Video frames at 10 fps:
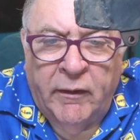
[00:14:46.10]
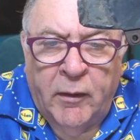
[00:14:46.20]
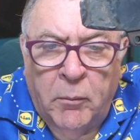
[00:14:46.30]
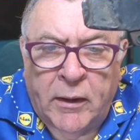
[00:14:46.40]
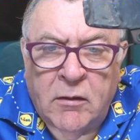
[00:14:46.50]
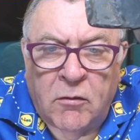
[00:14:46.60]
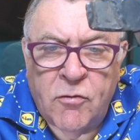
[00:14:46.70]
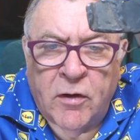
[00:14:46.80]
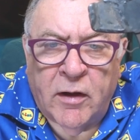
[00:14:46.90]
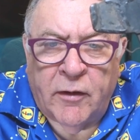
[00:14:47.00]
And the metal
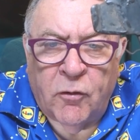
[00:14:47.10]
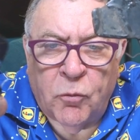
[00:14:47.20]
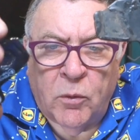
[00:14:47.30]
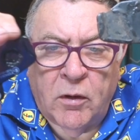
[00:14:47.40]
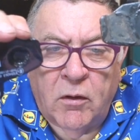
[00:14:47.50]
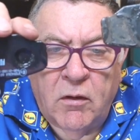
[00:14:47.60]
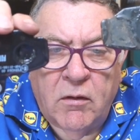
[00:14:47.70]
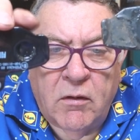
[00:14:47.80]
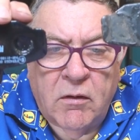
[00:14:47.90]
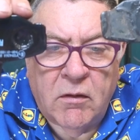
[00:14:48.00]
side as well.
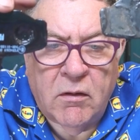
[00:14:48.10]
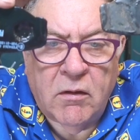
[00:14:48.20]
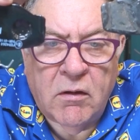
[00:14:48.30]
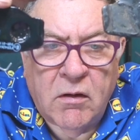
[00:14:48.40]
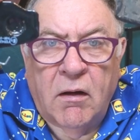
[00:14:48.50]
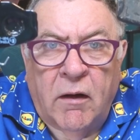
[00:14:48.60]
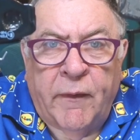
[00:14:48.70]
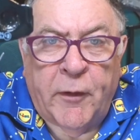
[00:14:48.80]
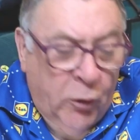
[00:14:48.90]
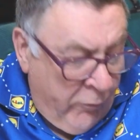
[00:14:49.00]

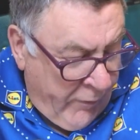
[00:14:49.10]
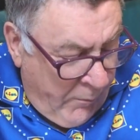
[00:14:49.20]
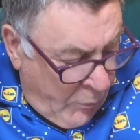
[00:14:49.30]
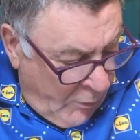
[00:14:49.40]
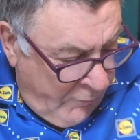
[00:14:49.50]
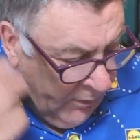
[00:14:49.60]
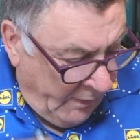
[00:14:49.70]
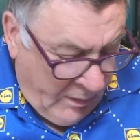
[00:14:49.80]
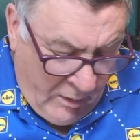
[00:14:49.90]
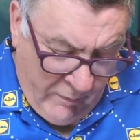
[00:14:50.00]
And they do fit
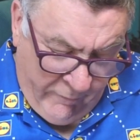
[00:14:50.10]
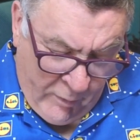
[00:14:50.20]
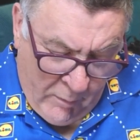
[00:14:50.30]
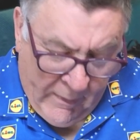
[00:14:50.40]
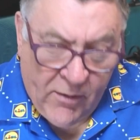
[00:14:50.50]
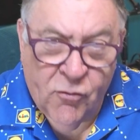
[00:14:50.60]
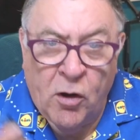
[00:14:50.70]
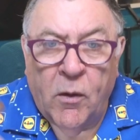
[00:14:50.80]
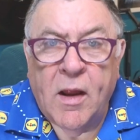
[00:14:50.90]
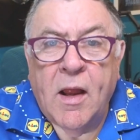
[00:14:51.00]
perfectly, can confirm that.
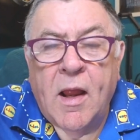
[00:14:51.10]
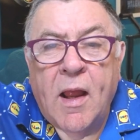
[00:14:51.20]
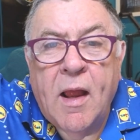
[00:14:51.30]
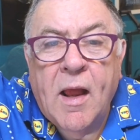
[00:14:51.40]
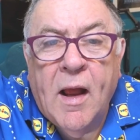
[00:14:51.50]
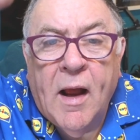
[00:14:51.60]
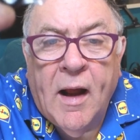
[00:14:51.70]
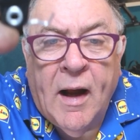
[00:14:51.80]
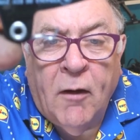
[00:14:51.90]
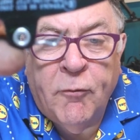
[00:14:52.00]
So
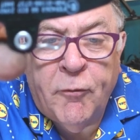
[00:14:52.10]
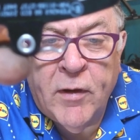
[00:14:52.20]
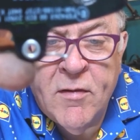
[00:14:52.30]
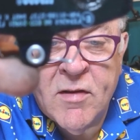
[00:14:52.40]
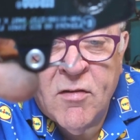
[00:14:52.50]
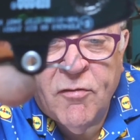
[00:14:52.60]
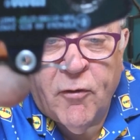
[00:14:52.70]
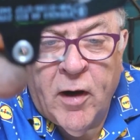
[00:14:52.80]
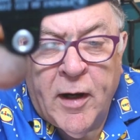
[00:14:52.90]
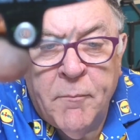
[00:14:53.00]
I'll freeze this
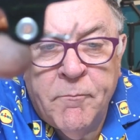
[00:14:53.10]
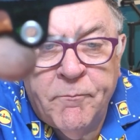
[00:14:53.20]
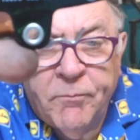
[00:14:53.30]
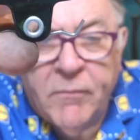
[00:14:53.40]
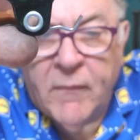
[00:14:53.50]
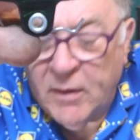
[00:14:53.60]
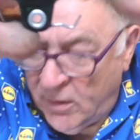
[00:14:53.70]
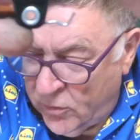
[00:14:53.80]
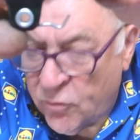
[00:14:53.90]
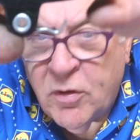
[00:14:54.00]
frame
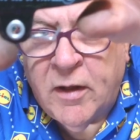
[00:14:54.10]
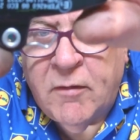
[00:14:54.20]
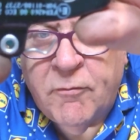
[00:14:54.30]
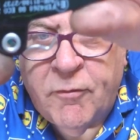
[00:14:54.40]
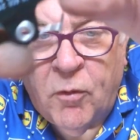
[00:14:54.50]
I'll just get it in